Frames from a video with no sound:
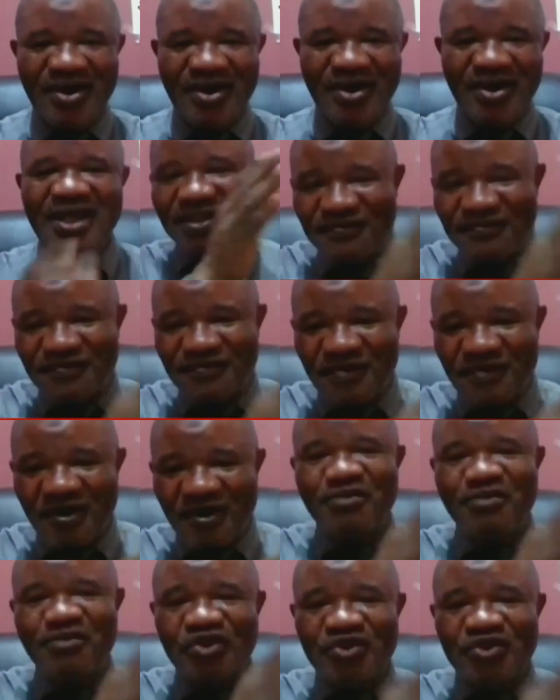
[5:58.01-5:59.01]
It
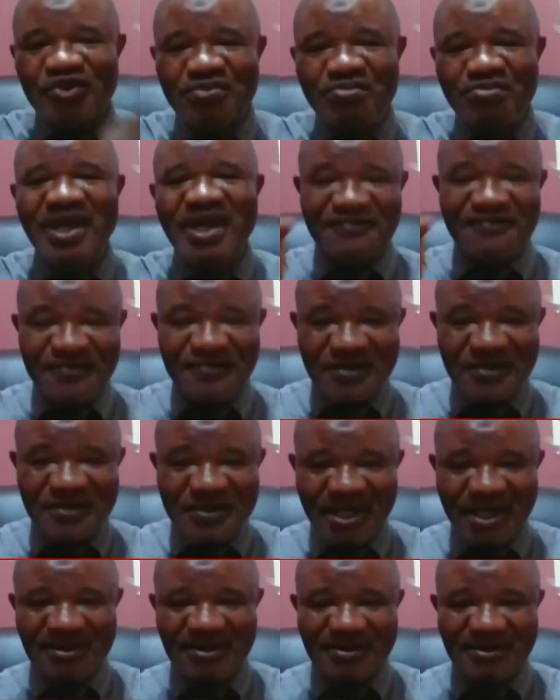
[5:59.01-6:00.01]
involves both male and
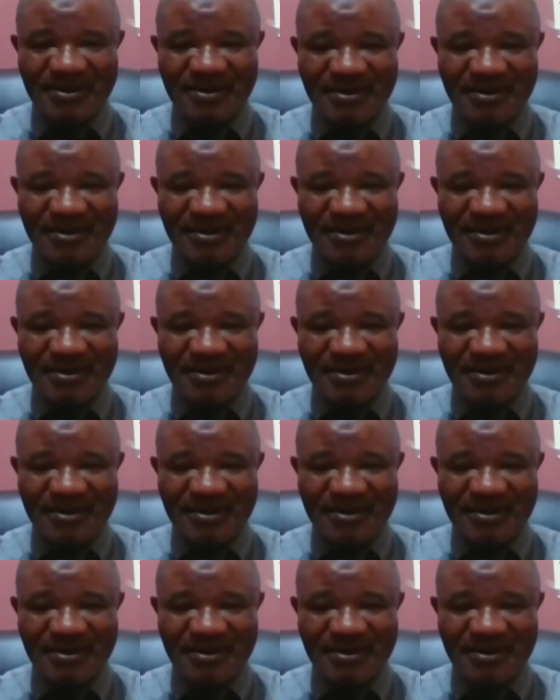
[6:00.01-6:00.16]
female.